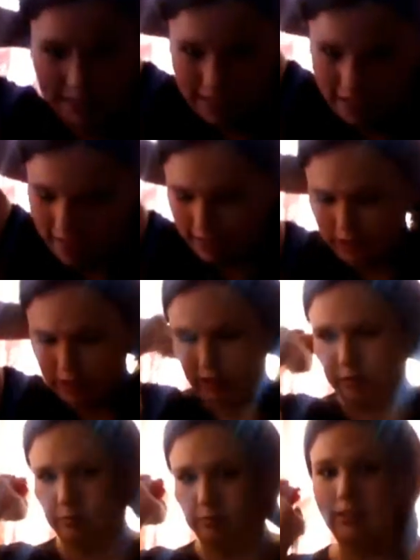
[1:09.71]
And
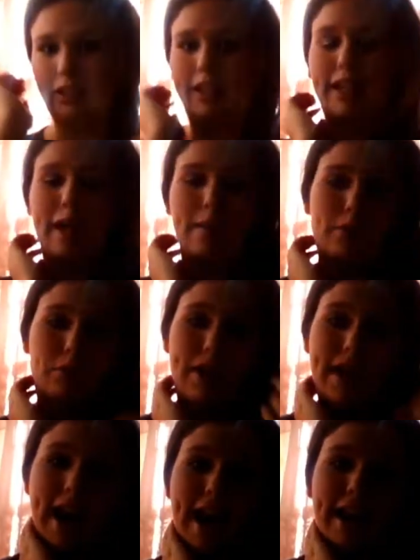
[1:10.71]
so they went
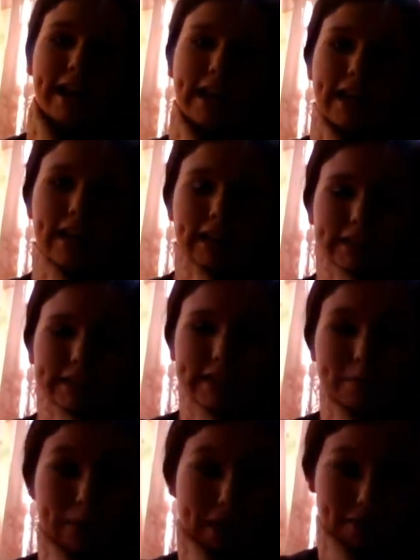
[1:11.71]
ahead and
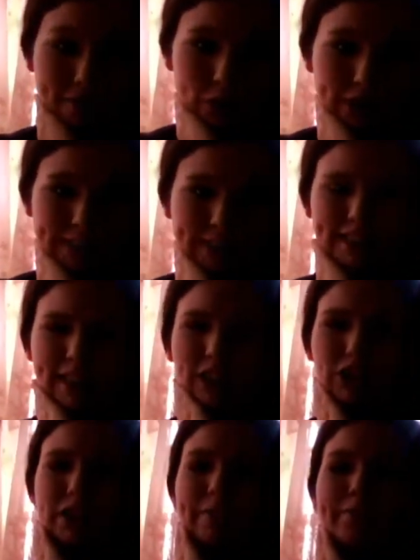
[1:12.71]
sent me in for a
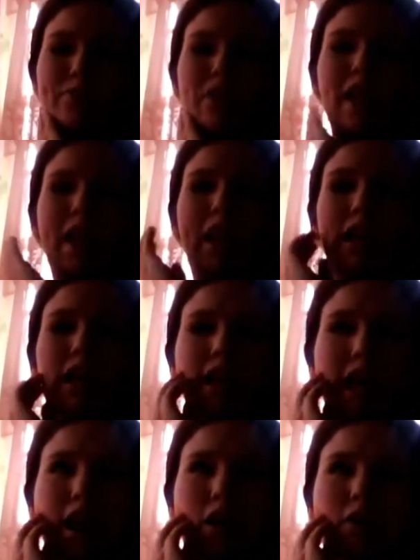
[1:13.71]
C-section.
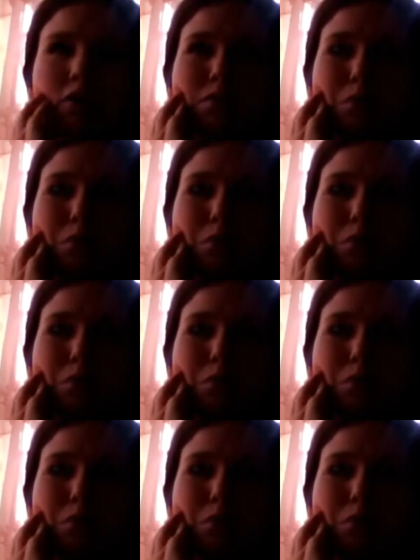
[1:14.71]
Now,